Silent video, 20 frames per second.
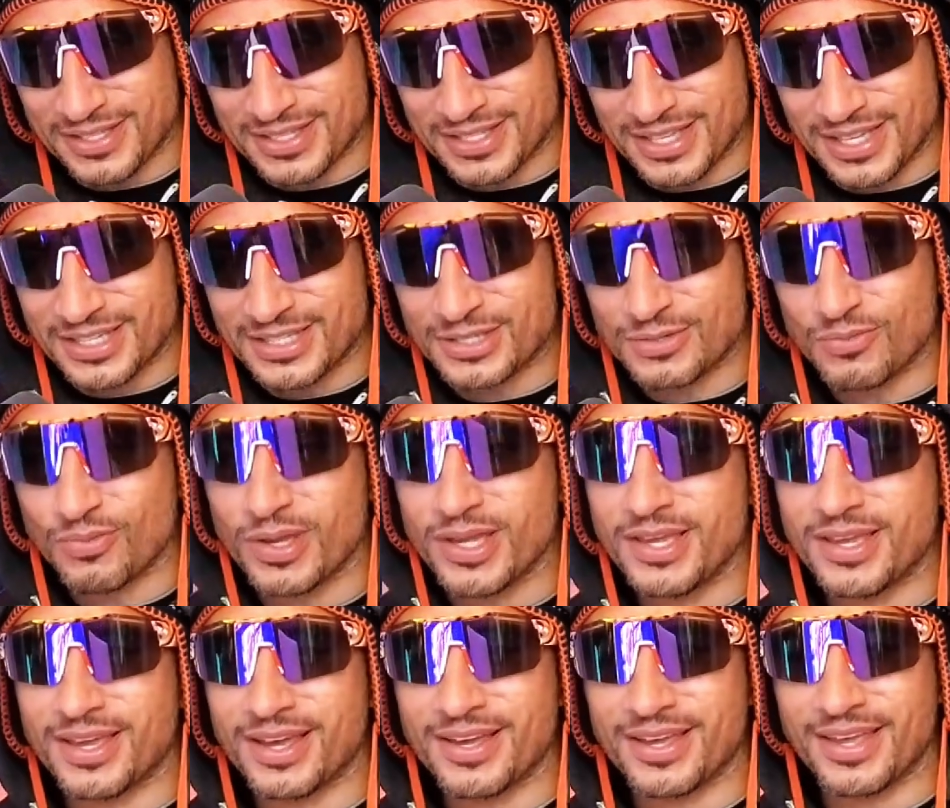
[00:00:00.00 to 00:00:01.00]
this
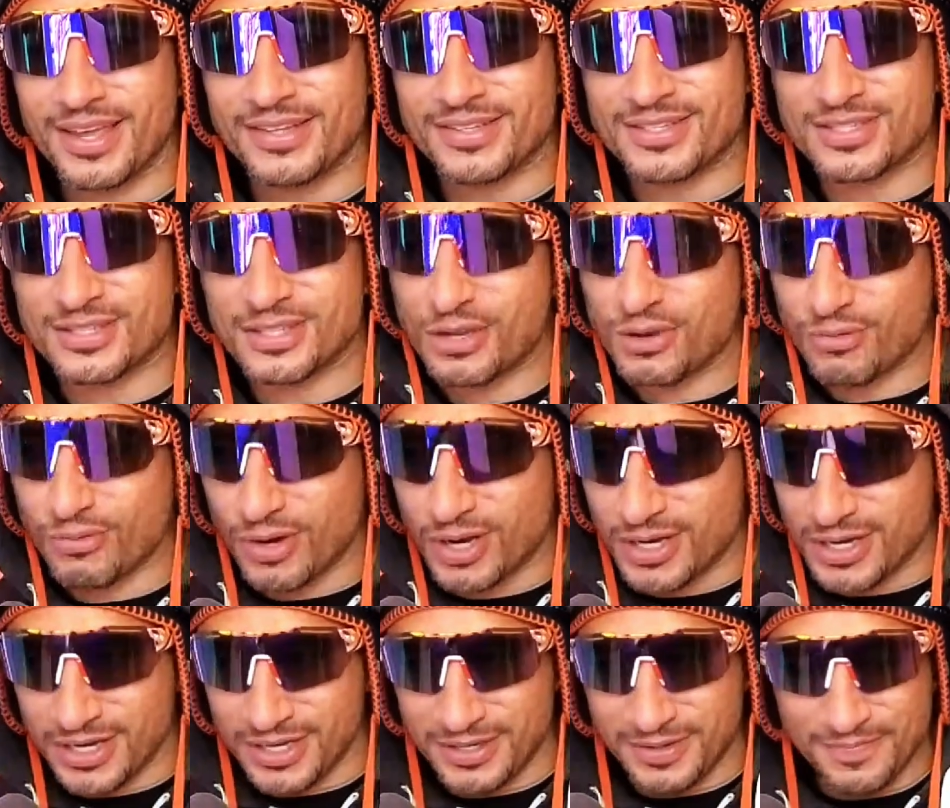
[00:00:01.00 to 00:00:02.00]
week against the
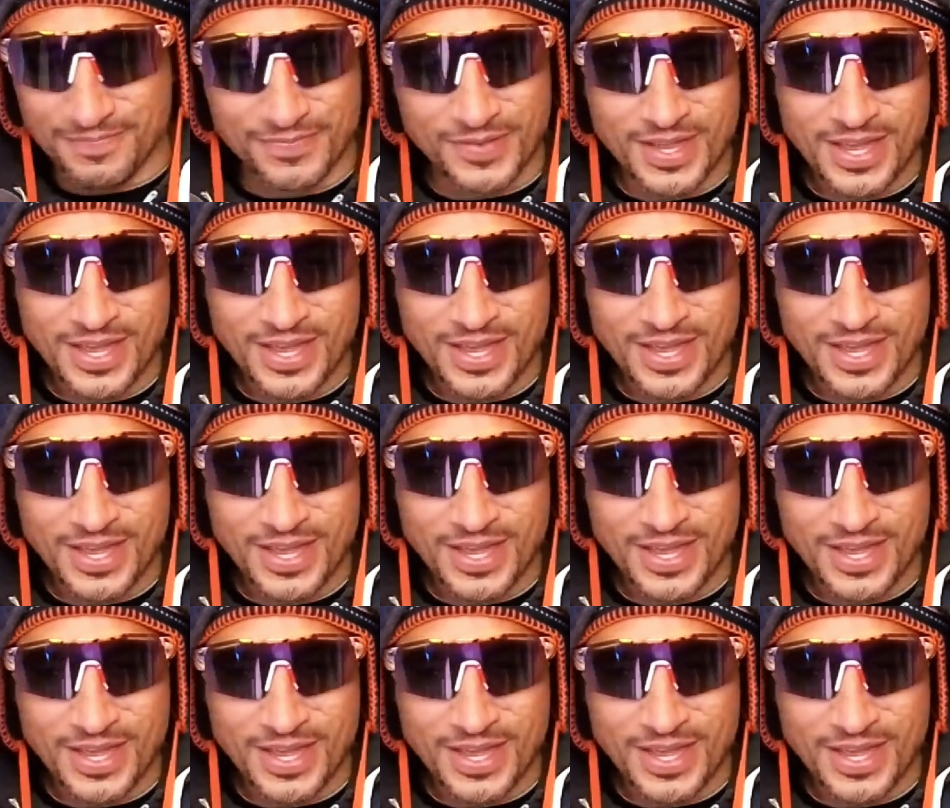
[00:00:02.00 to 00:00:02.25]
run.